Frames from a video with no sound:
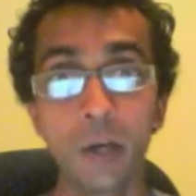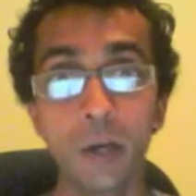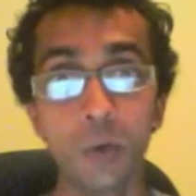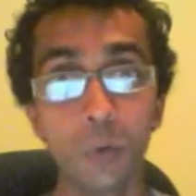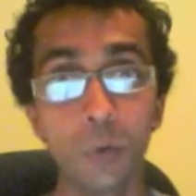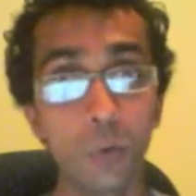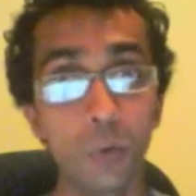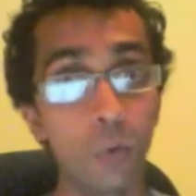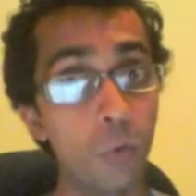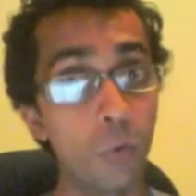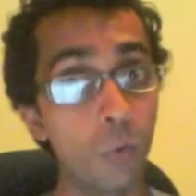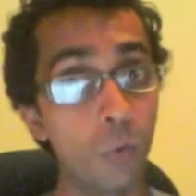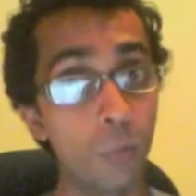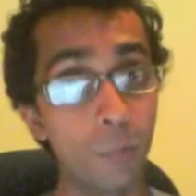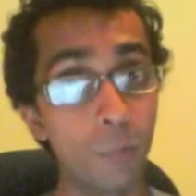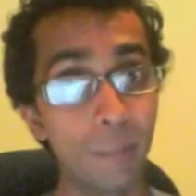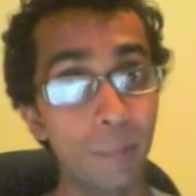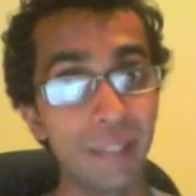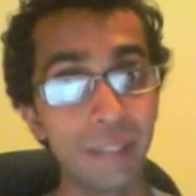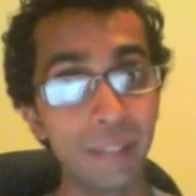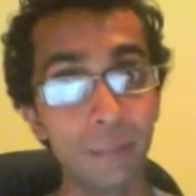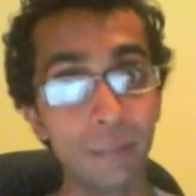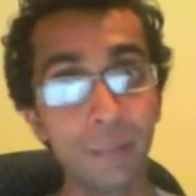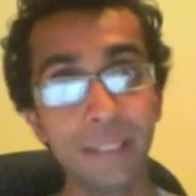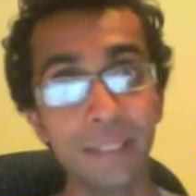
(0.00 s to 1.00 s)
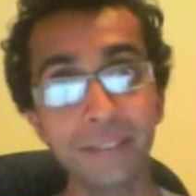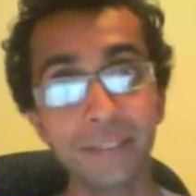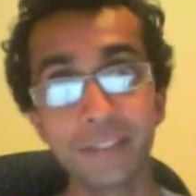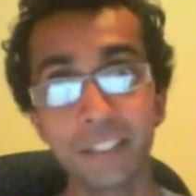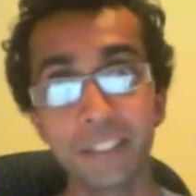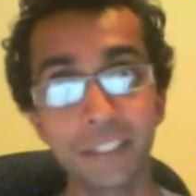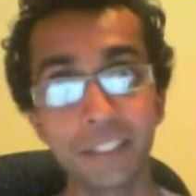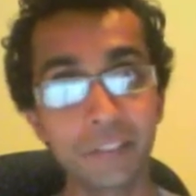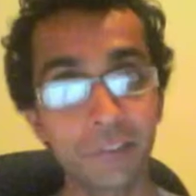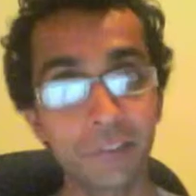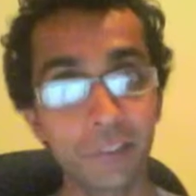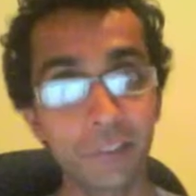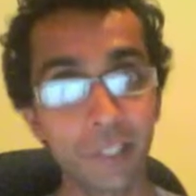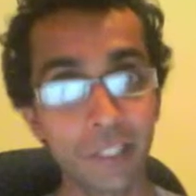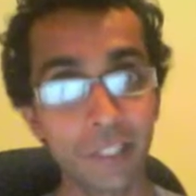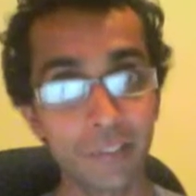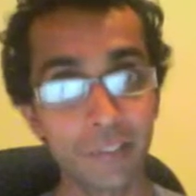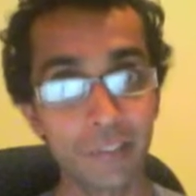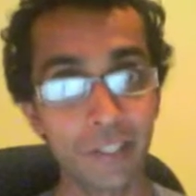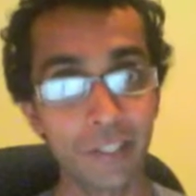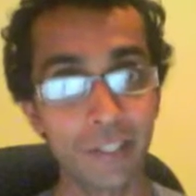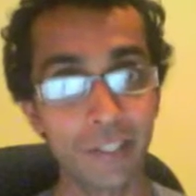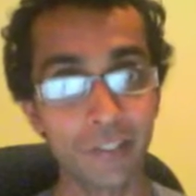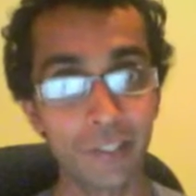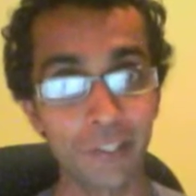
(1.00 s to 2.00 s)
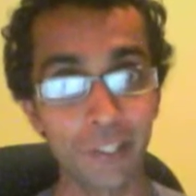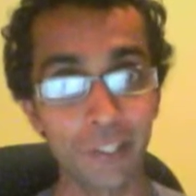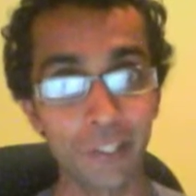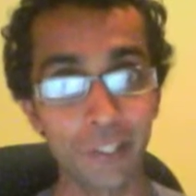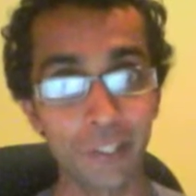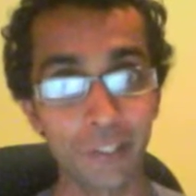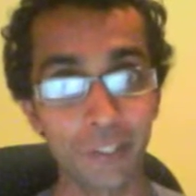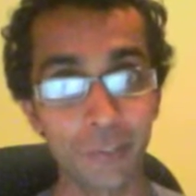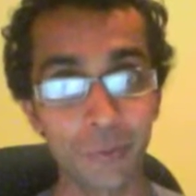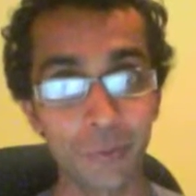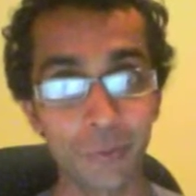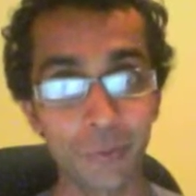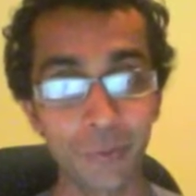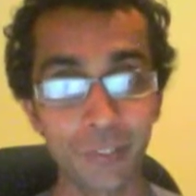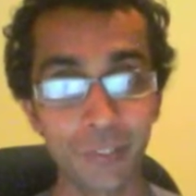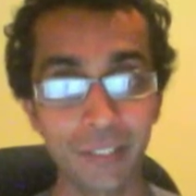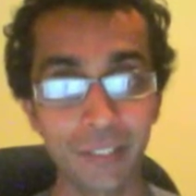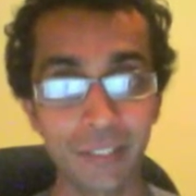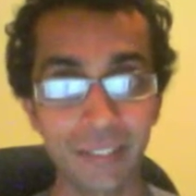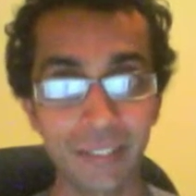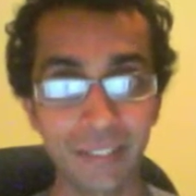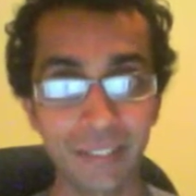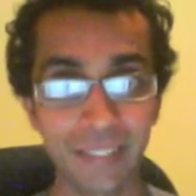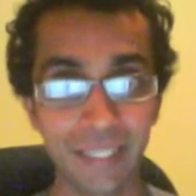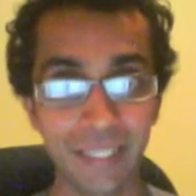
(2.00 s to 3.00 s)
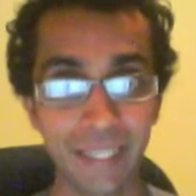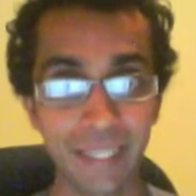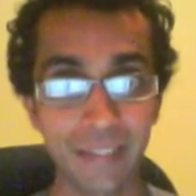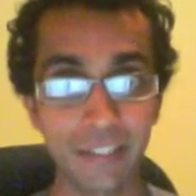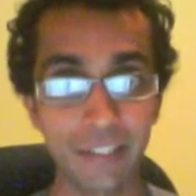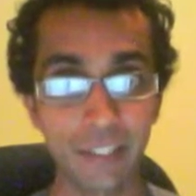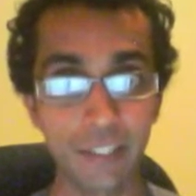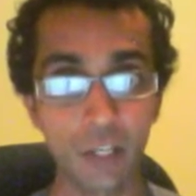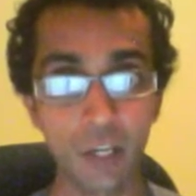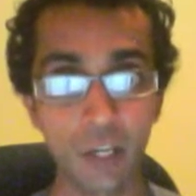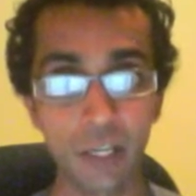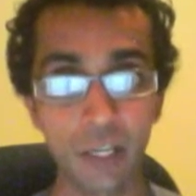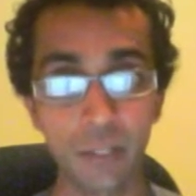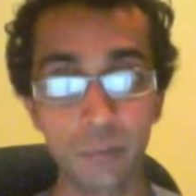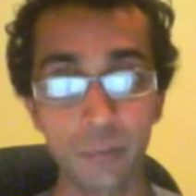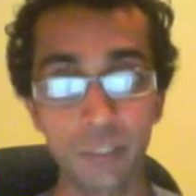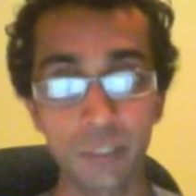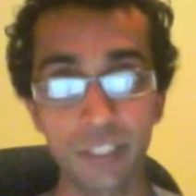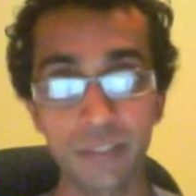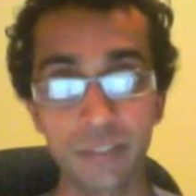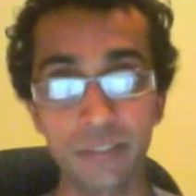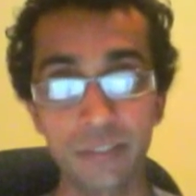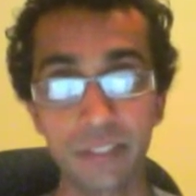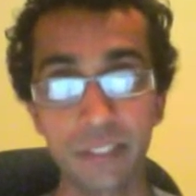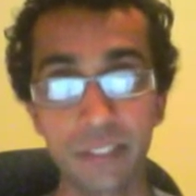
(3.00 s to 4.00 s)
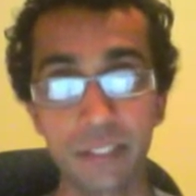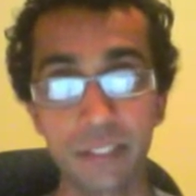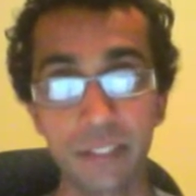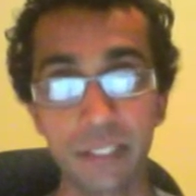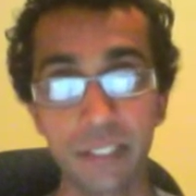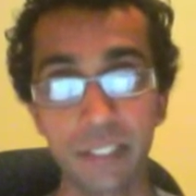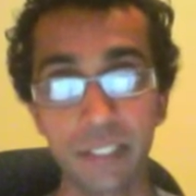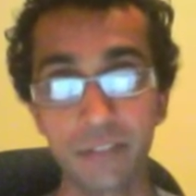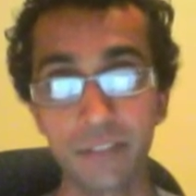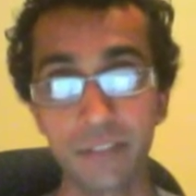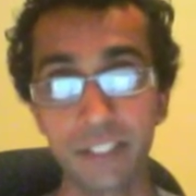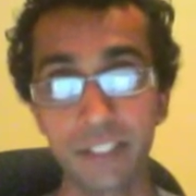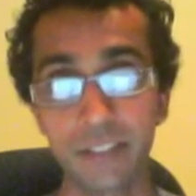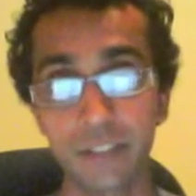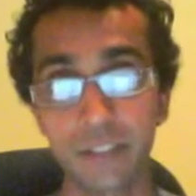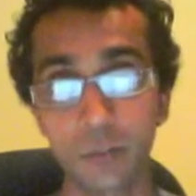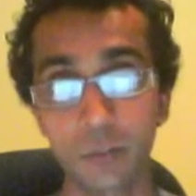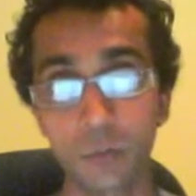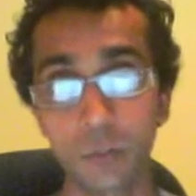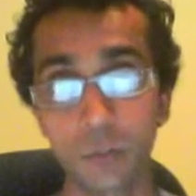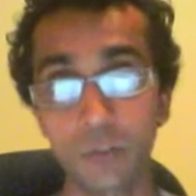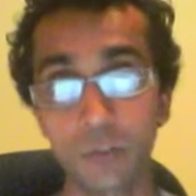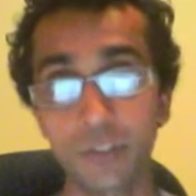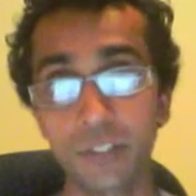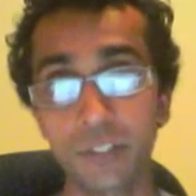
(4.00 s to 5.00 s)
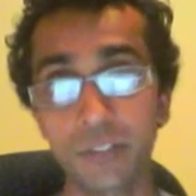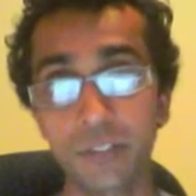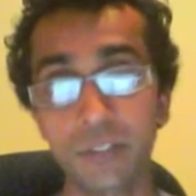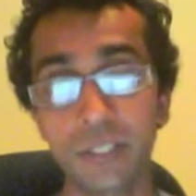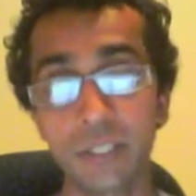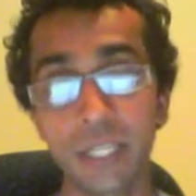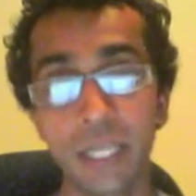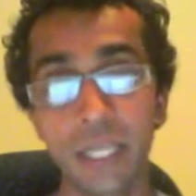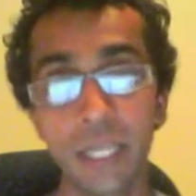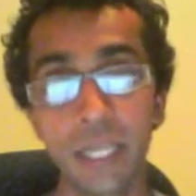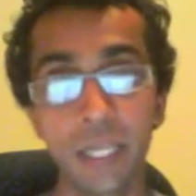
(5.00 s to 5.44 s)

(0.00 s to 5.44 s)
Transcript: or big business, as I'd like to call it, and the I, which is the investor quadrants.